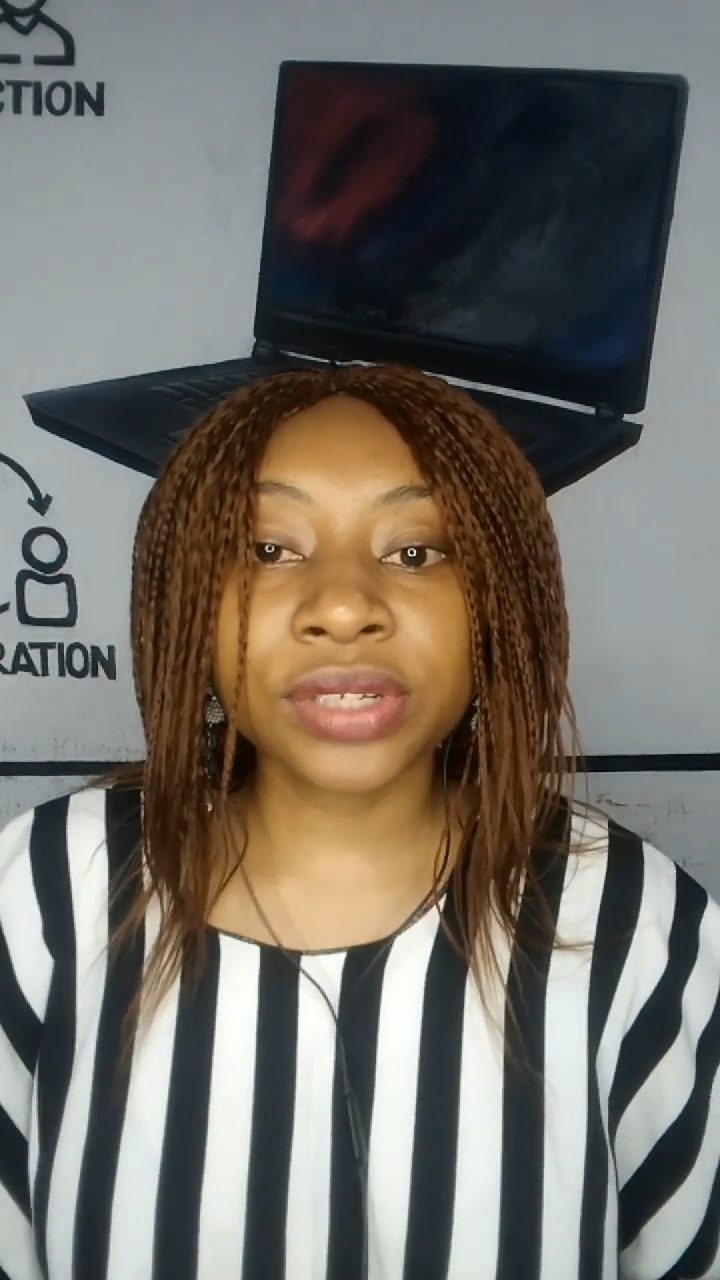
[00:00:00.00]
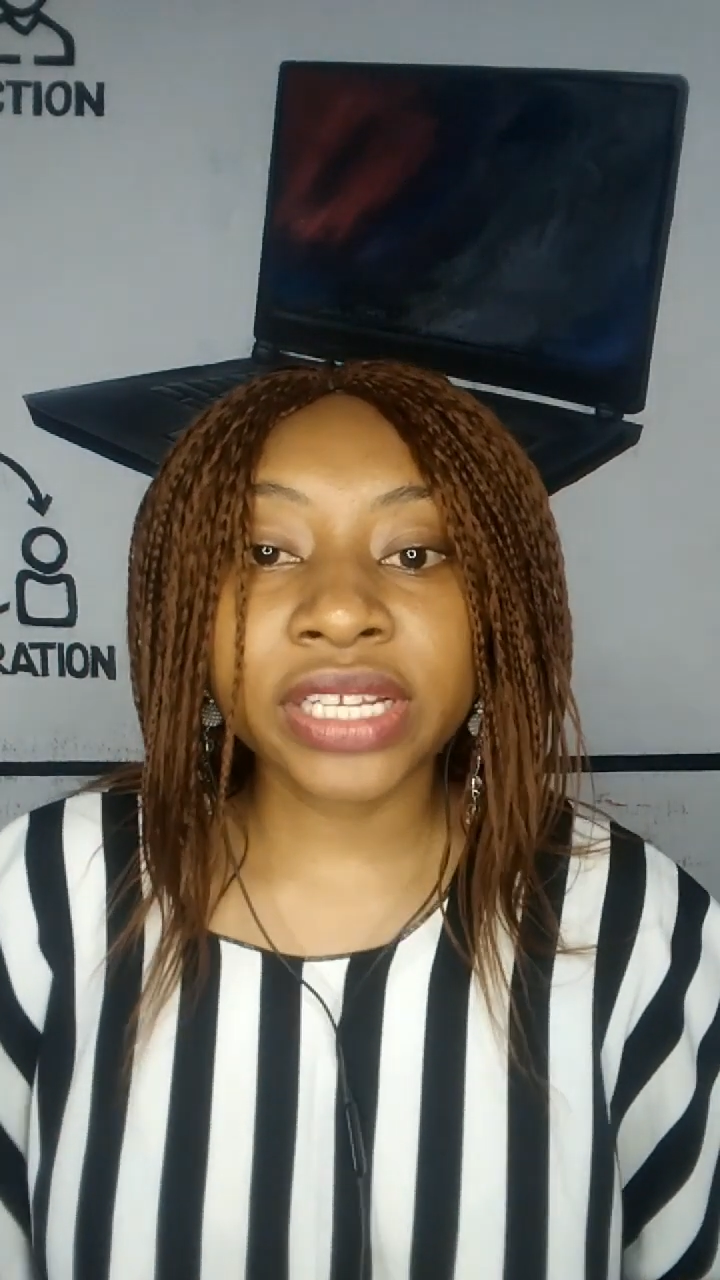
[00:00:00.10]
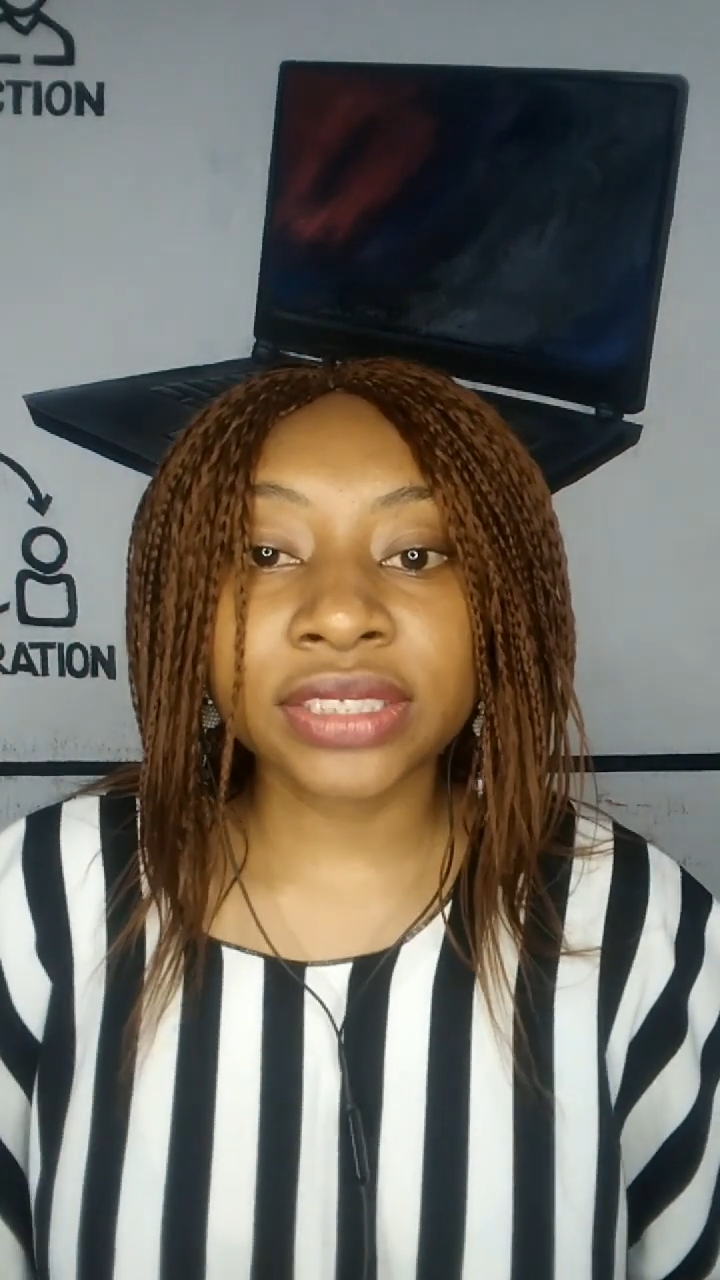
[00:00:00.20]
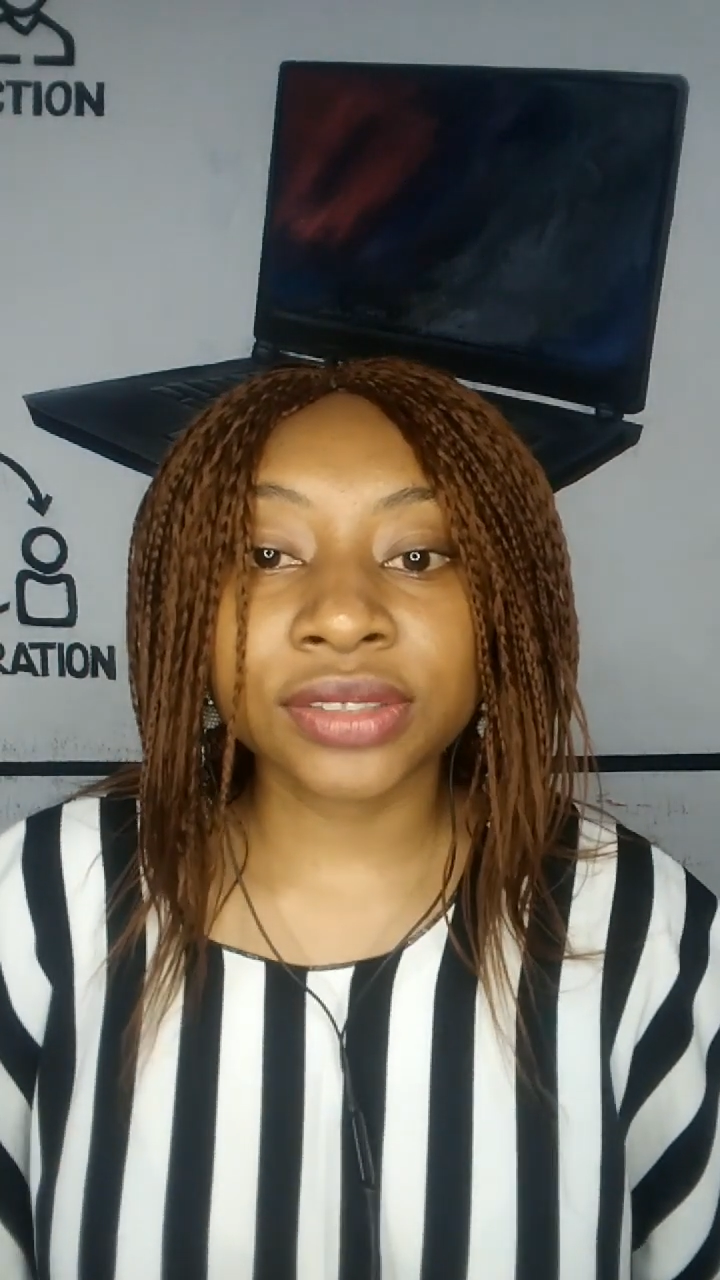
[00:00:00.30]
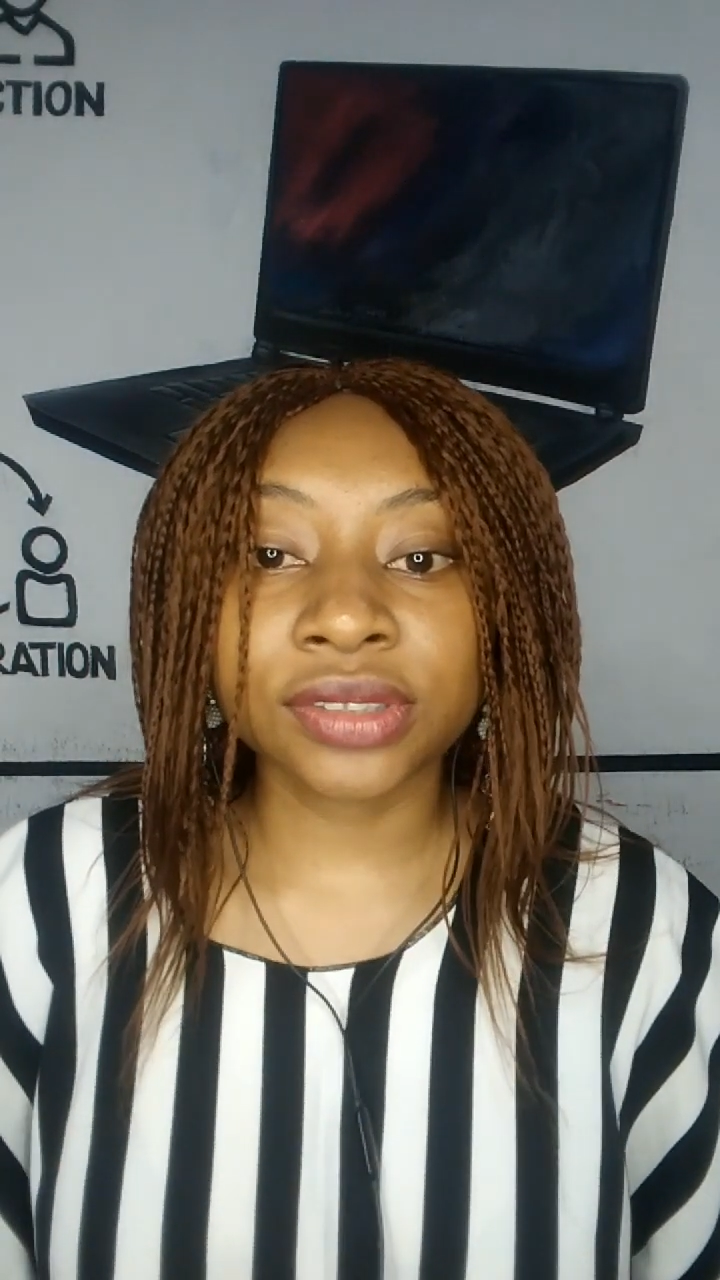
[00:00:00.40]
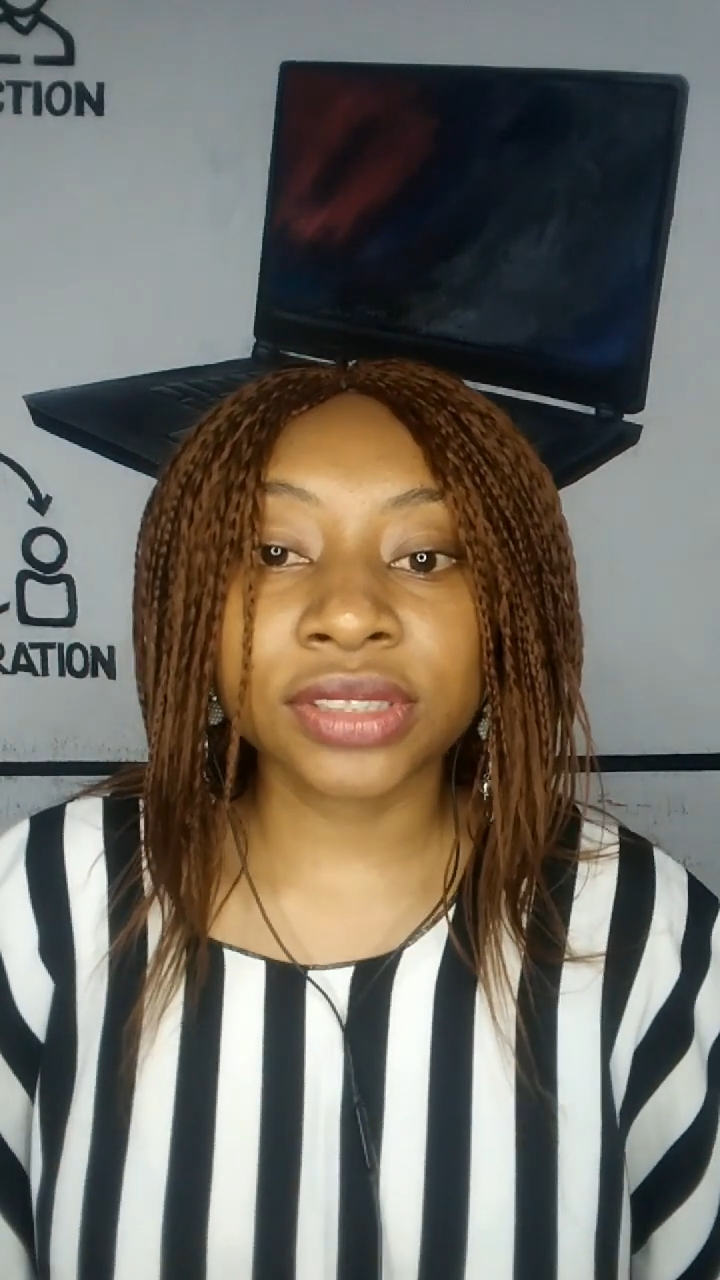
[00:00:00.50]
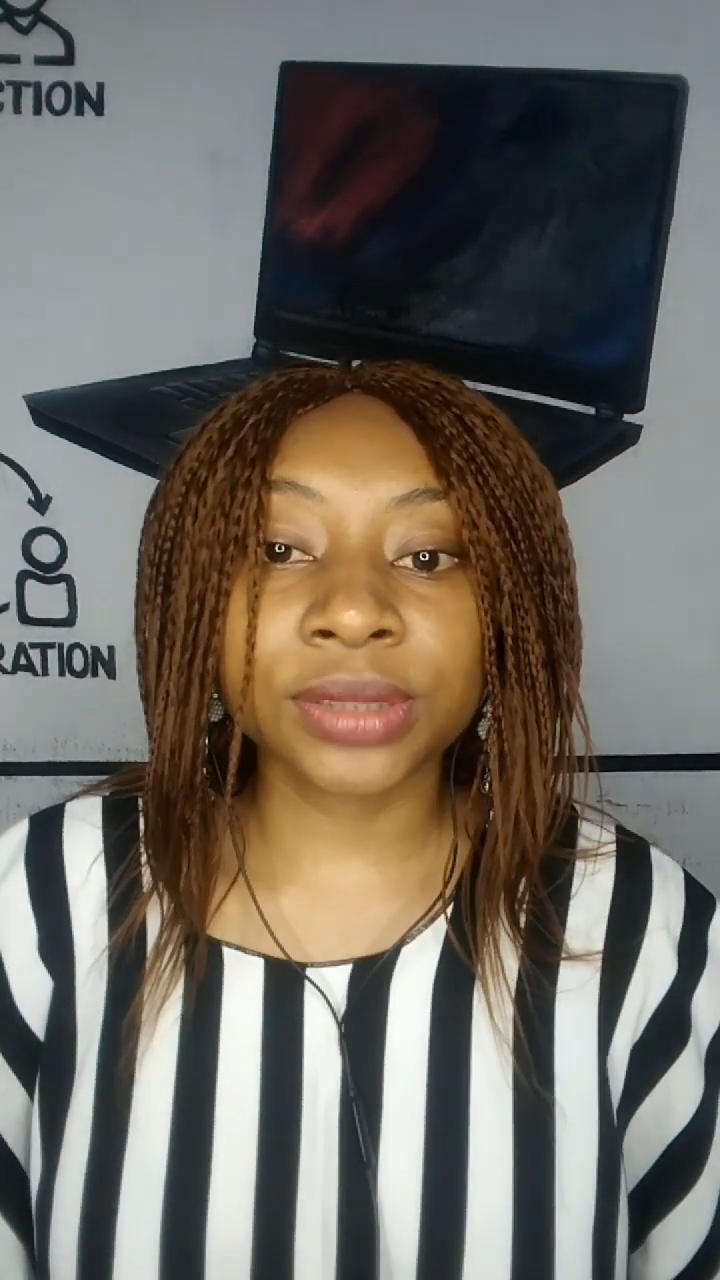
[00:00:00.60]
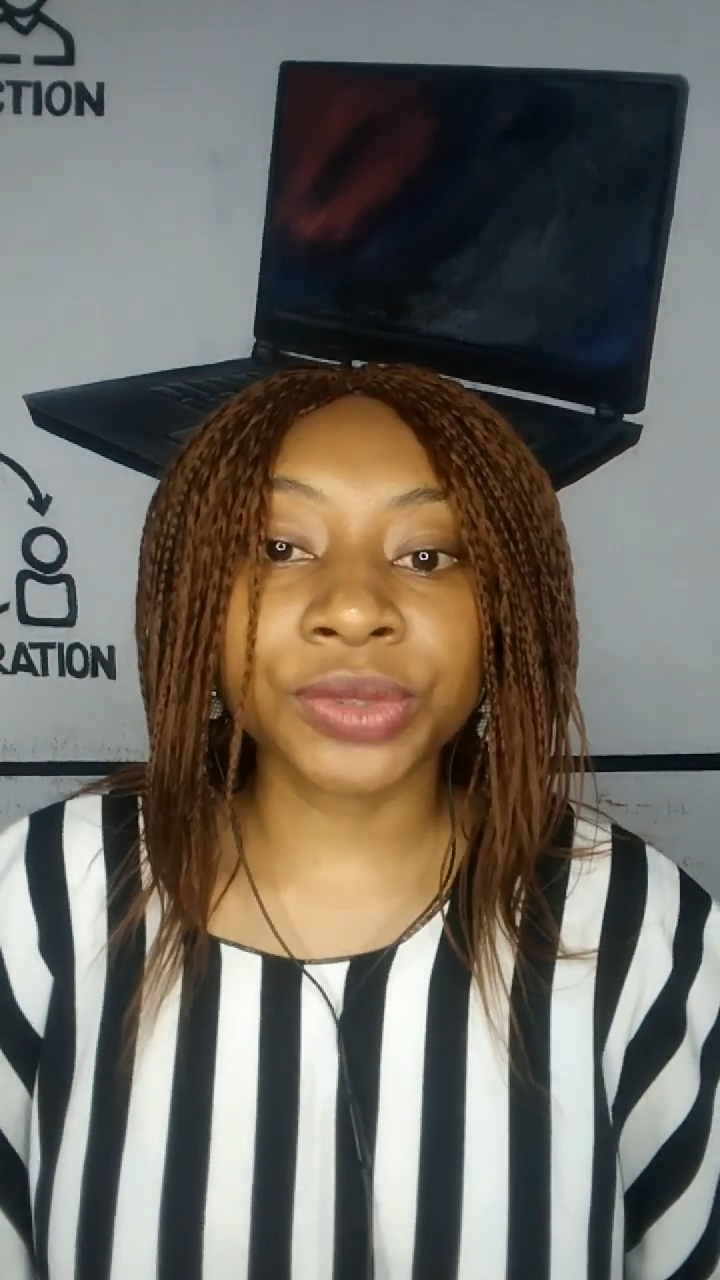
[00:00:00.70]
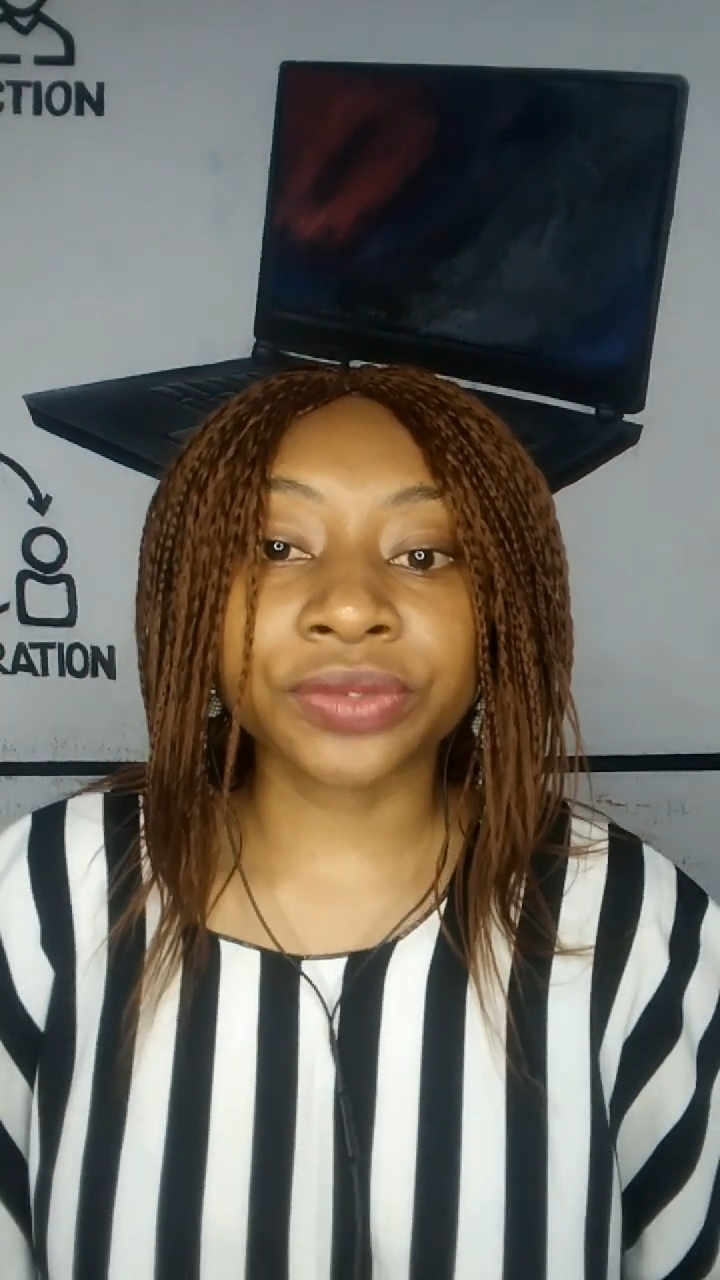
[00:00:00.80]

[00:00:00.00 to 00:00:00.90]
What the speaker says: learned the concept